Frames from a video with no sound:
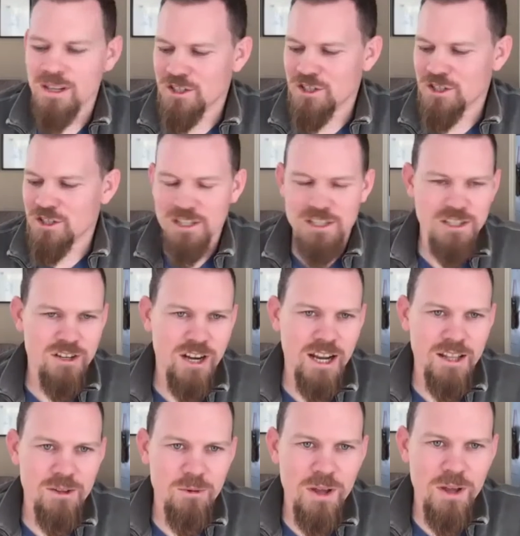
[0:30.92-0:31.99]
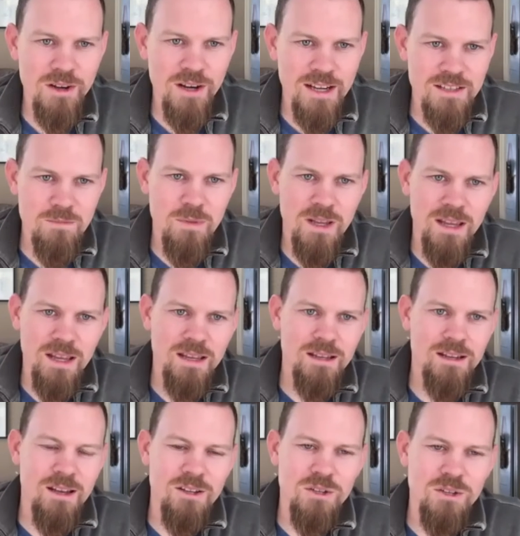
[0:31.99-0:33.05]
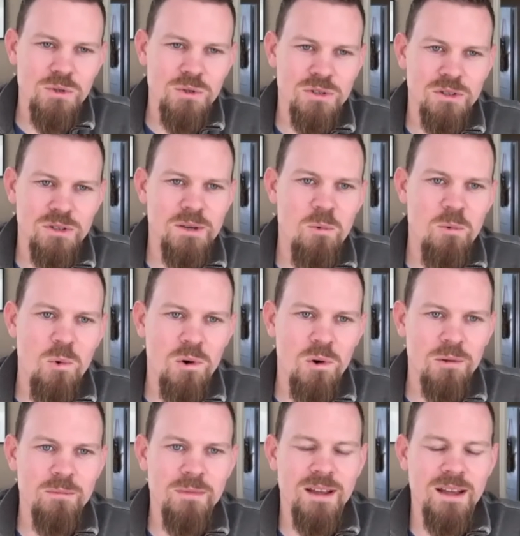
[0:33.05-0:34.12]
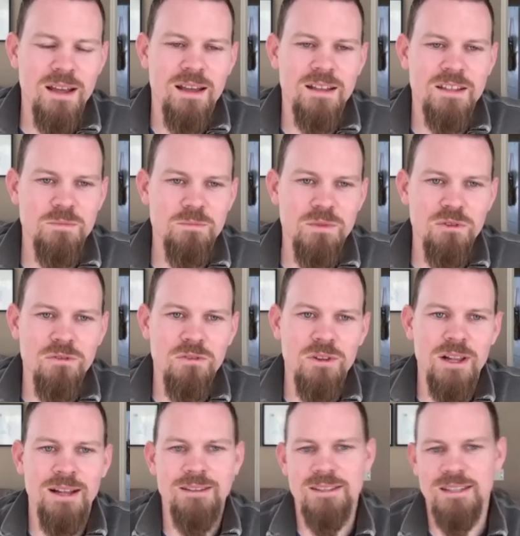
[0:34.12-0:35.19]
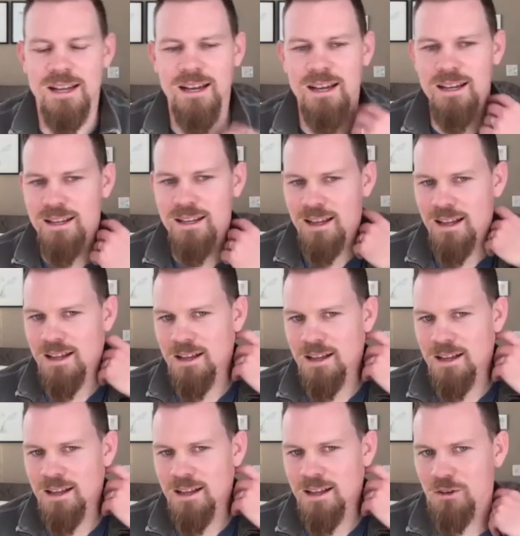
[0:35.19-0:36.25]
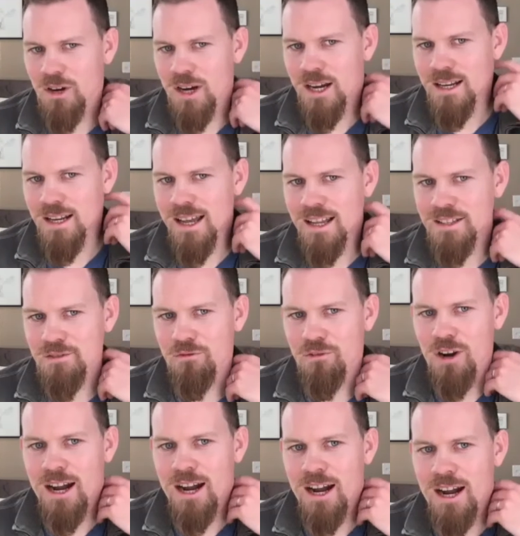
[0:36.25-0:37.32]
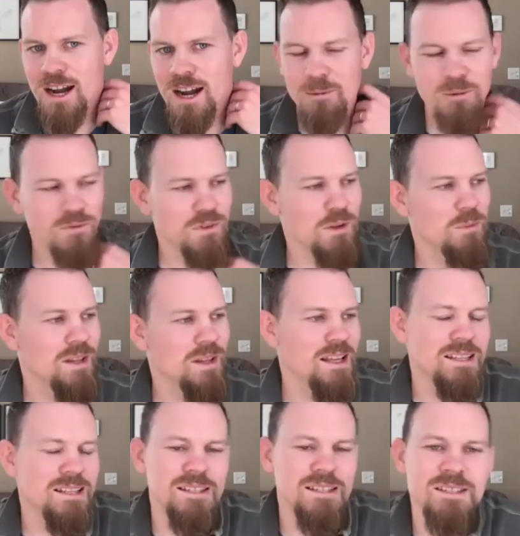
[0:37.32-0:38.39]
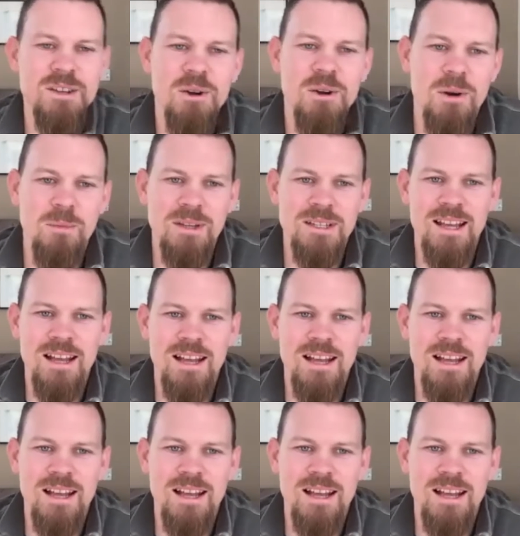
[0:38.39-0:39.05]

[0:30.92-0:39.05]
just great. The weather has been unusually warm. It's beautiful outside. It's a great day. It's a Friday that we're filming this, so I'm excited